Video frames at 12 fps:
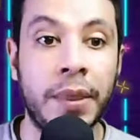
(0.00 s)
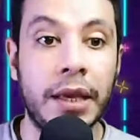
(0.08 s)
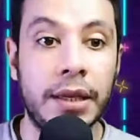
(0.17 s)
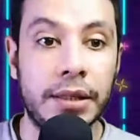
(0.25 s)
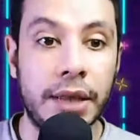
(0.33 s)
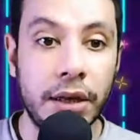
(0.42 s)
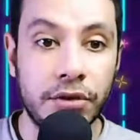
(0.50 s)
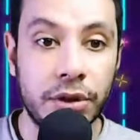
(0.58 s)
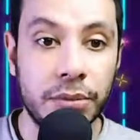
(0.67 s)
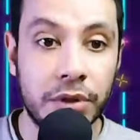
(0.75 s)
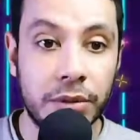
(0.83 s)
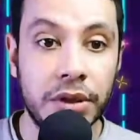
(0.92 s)
The entry
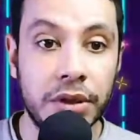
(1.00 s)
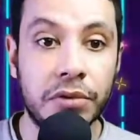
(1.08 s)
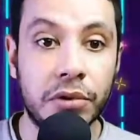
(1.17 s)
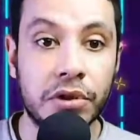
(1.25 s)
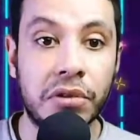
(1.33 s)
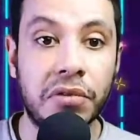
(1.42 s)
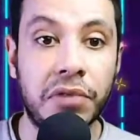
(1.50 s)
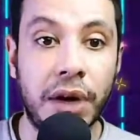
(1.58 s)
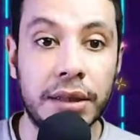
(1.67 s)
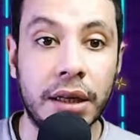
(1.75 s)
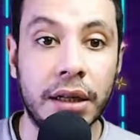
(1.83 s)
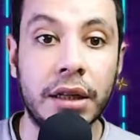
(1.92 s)
permit for the
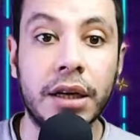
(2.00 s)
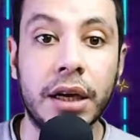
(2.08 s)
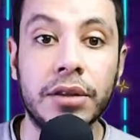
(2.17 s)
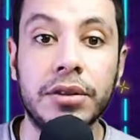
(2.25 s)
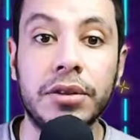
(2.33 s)
final country